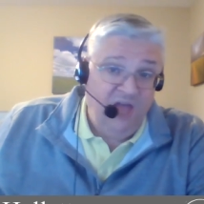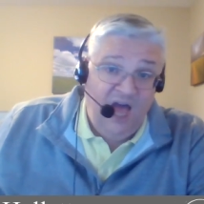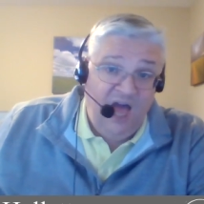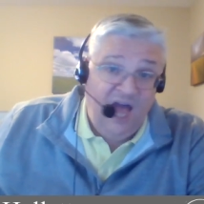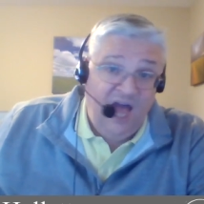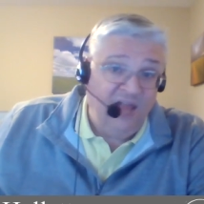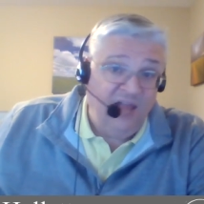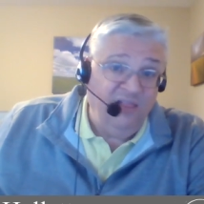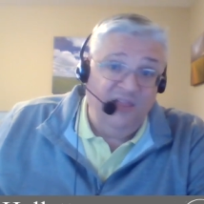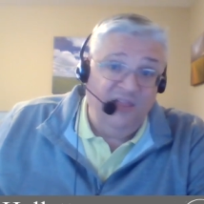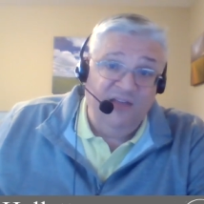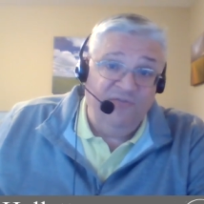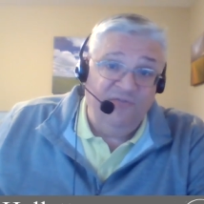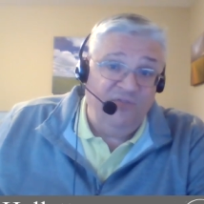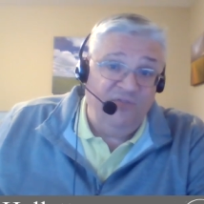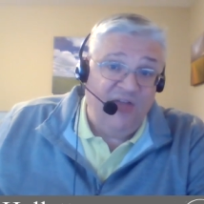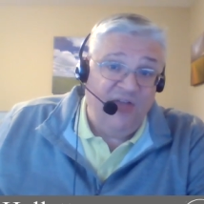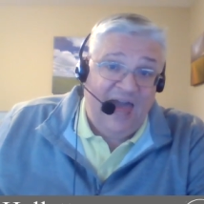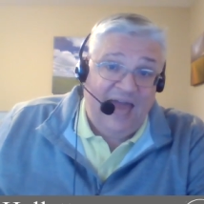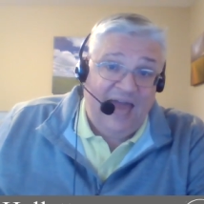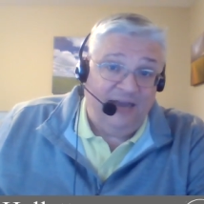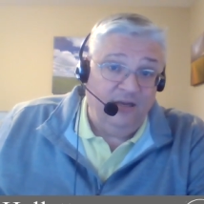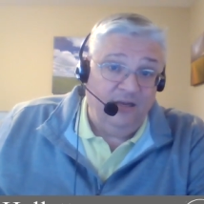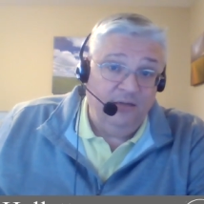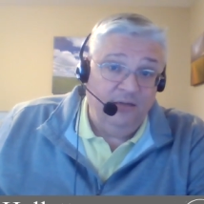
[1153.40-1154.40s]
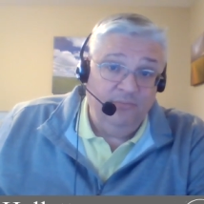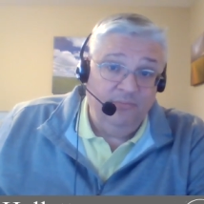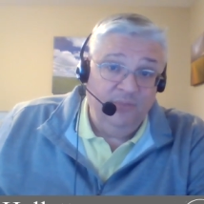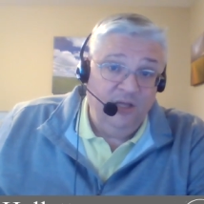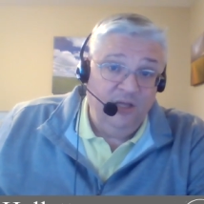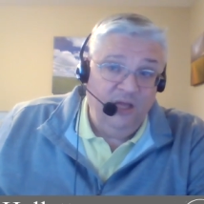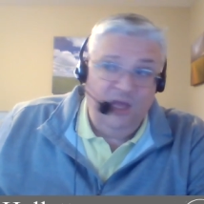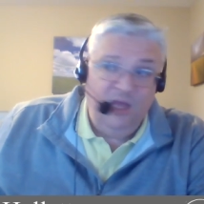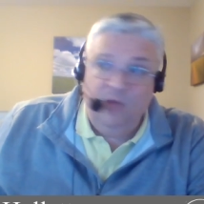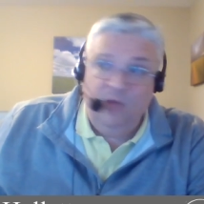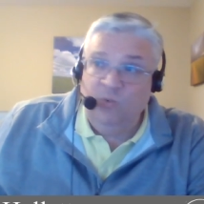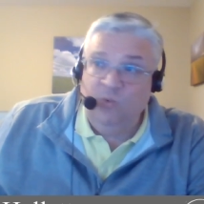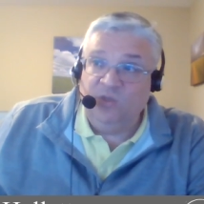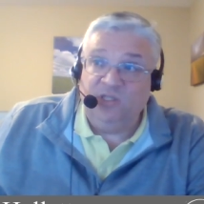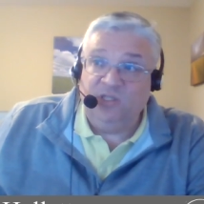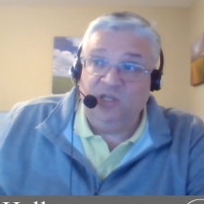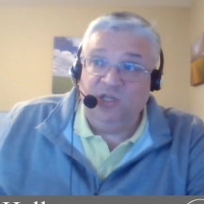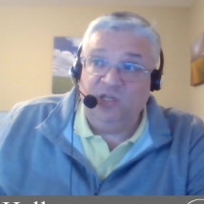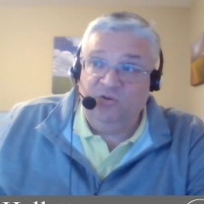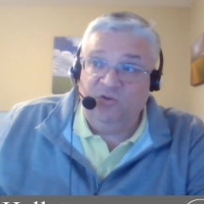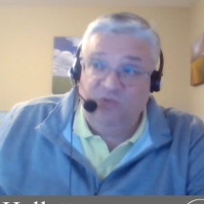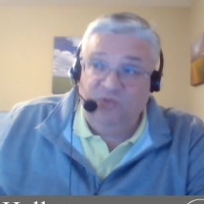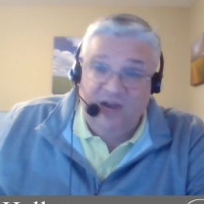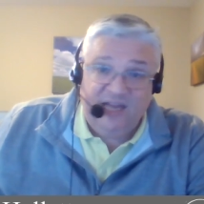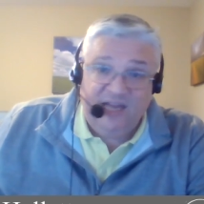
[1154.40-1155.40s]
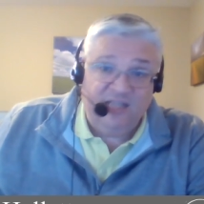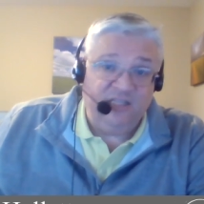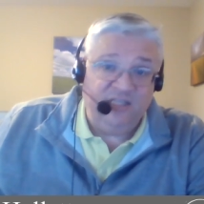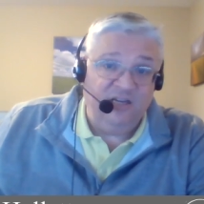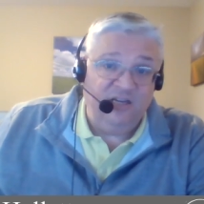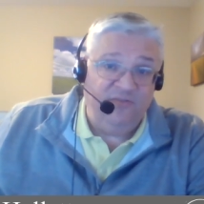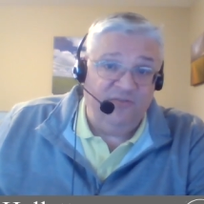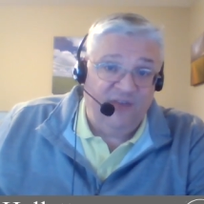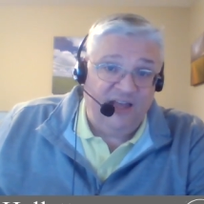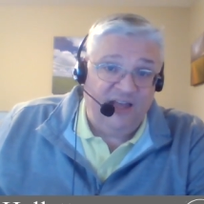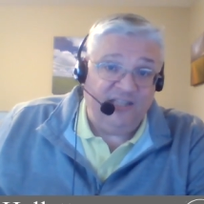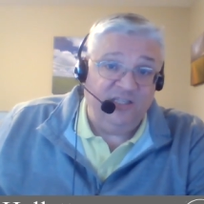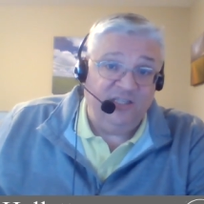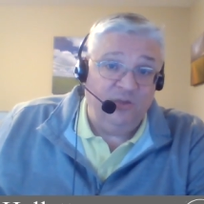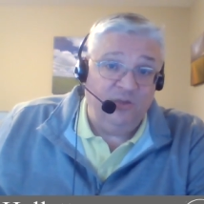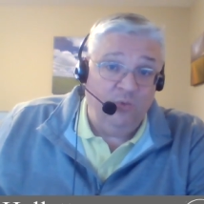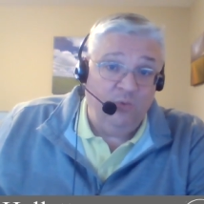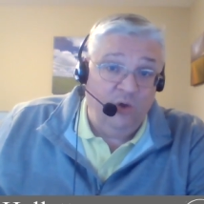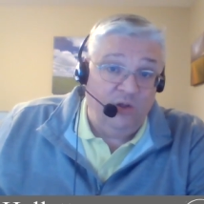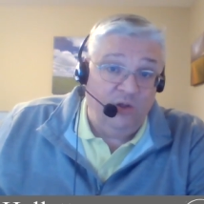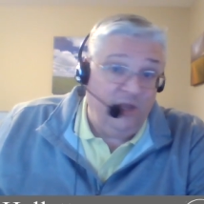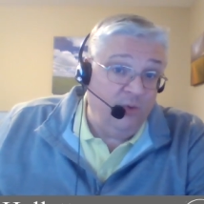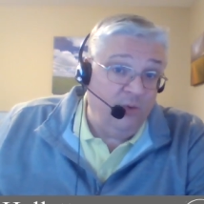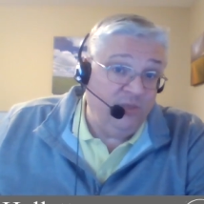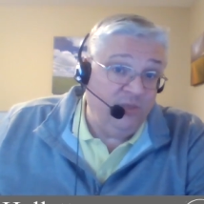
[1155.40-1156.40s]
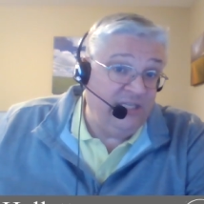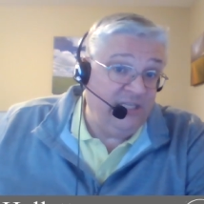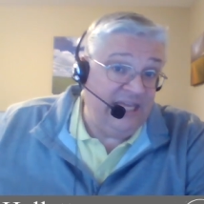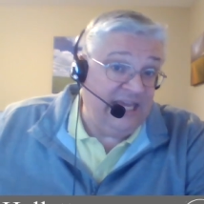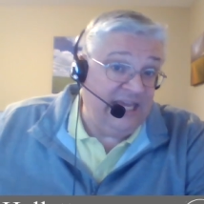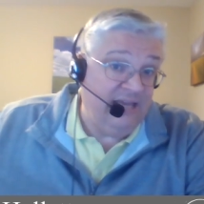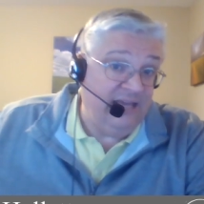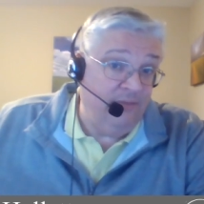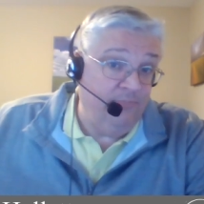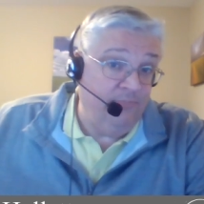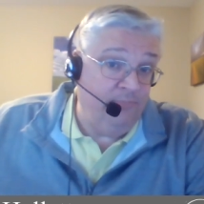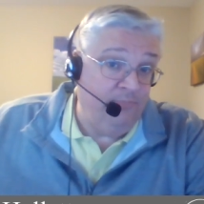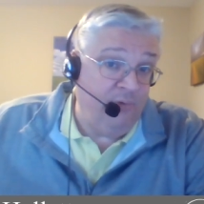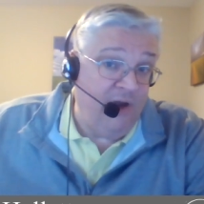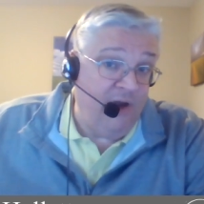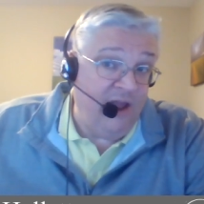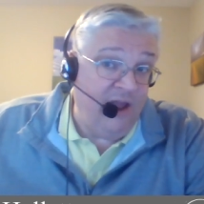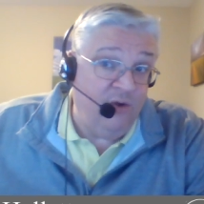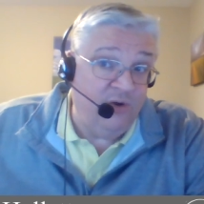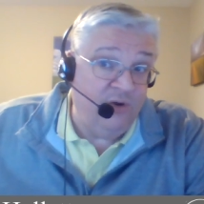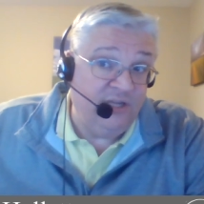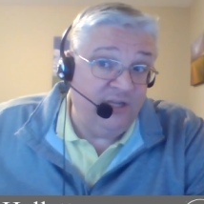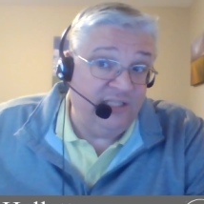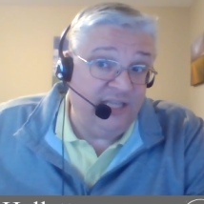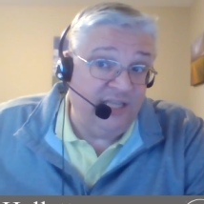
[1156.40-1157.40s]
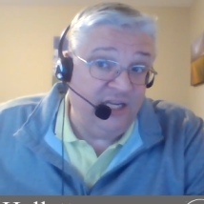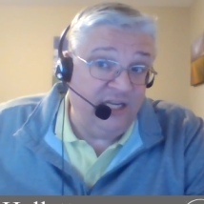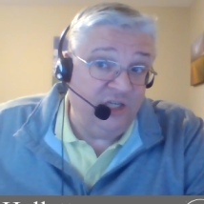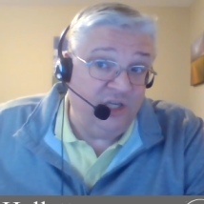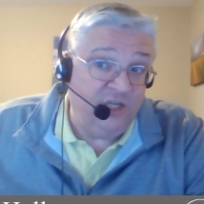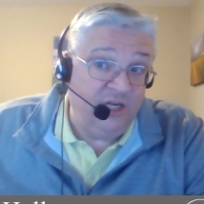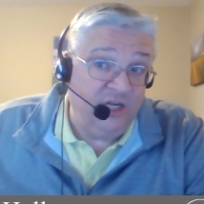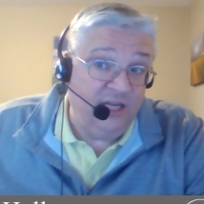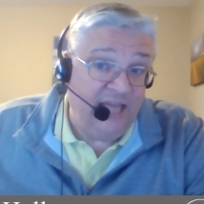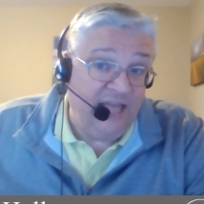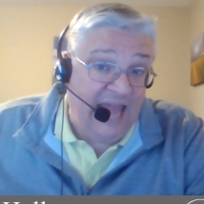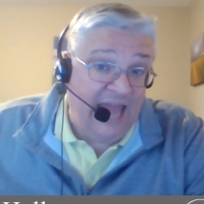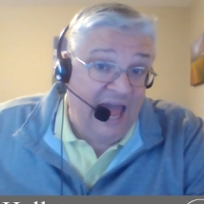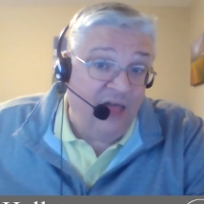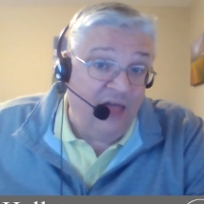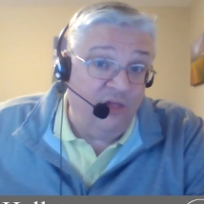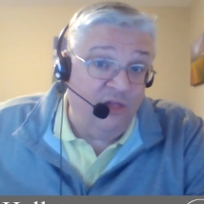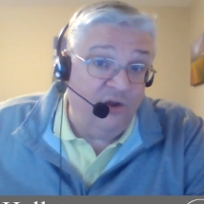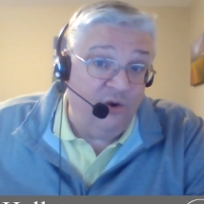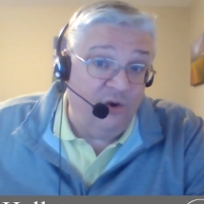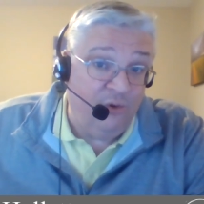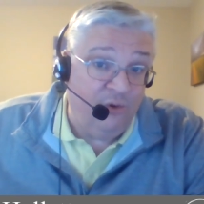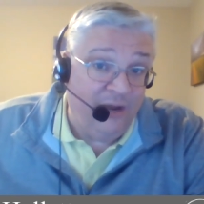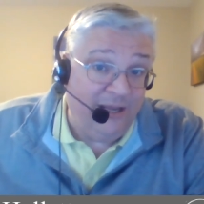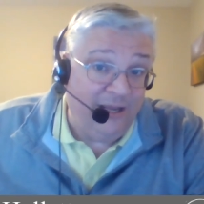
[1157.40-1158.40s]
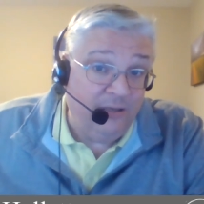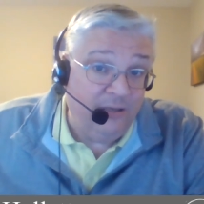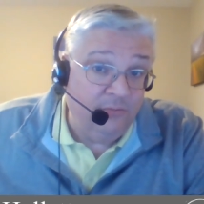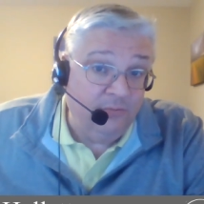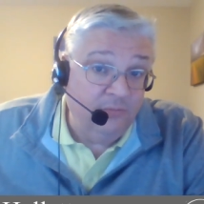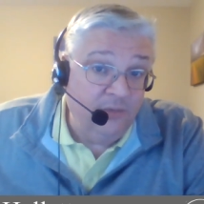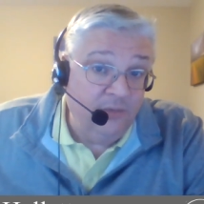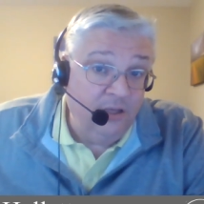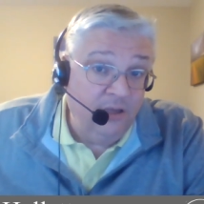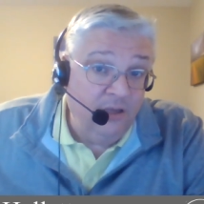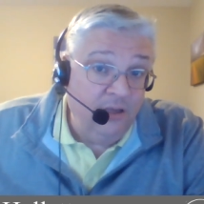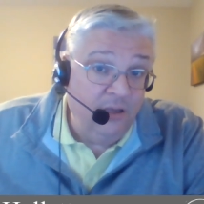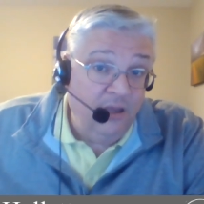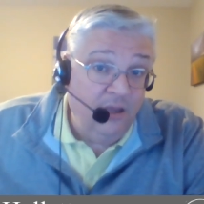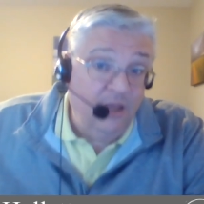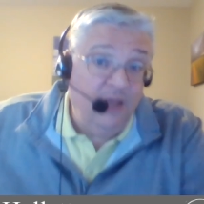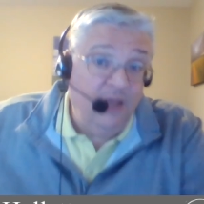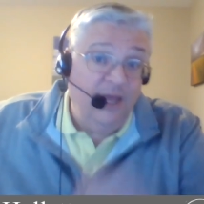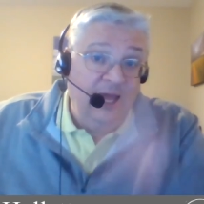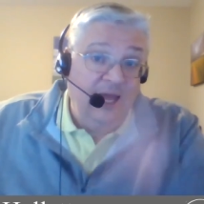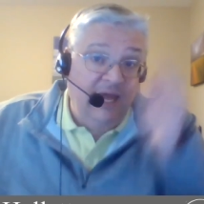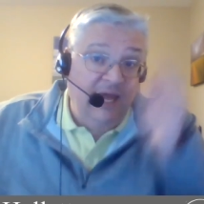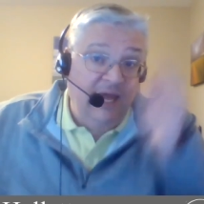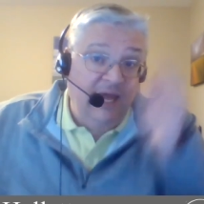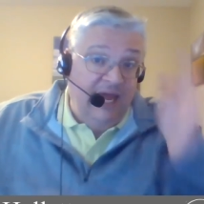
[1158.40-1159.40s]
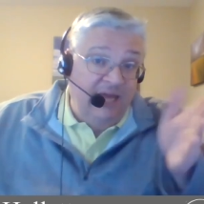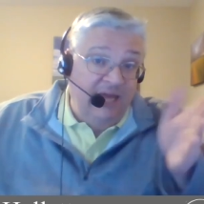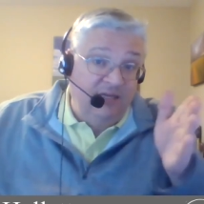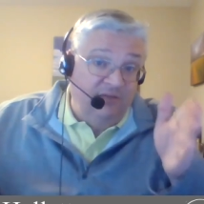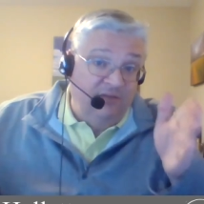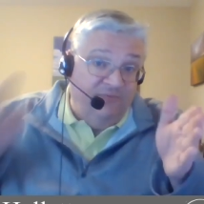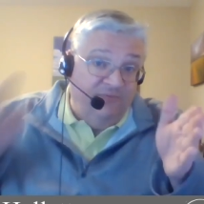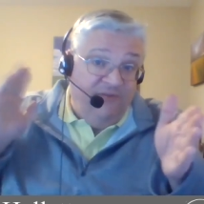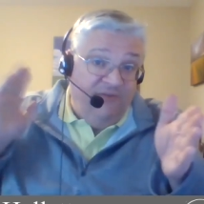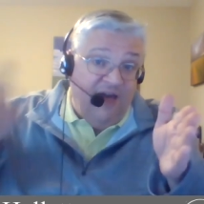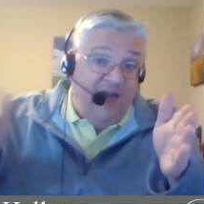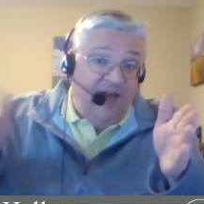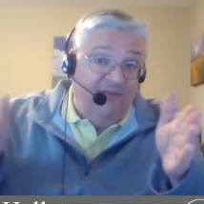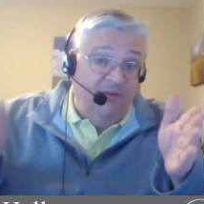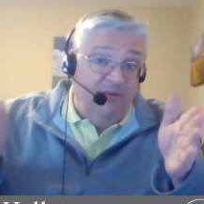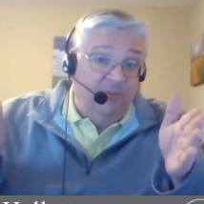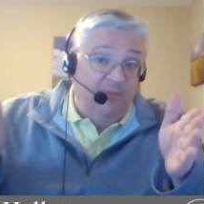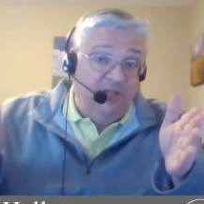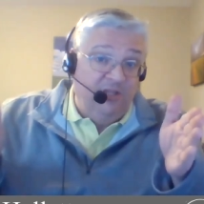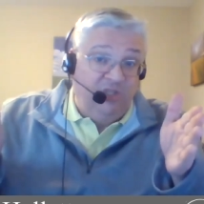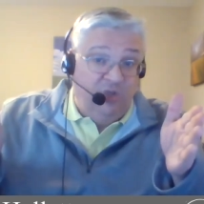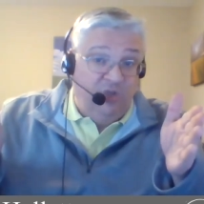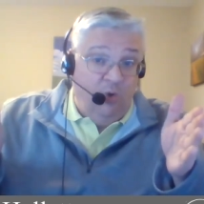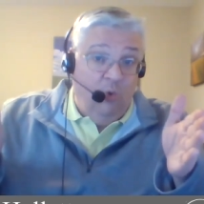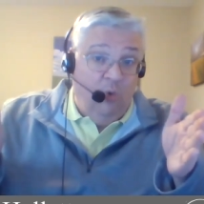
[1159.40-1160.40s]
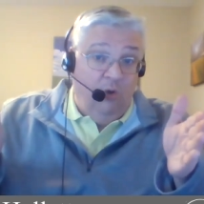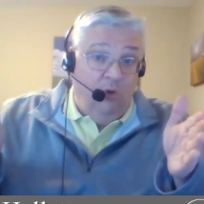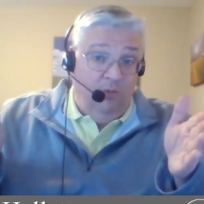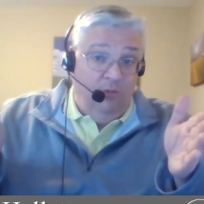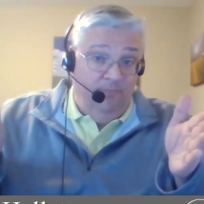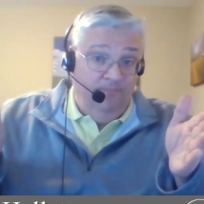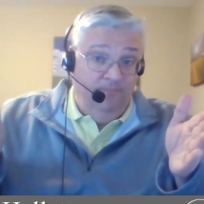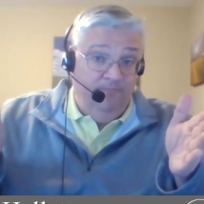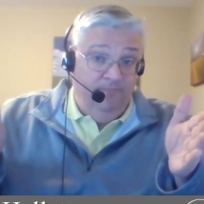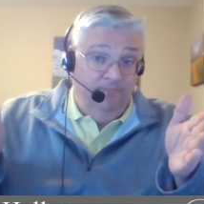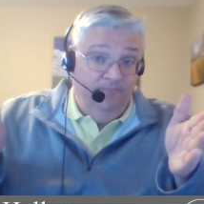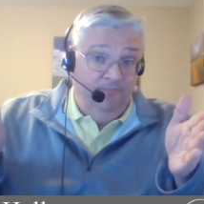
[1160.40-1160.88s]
I live that. It was the greatest advice in the world. It was prioritization, calendaring. 8 to 5, I'm in school.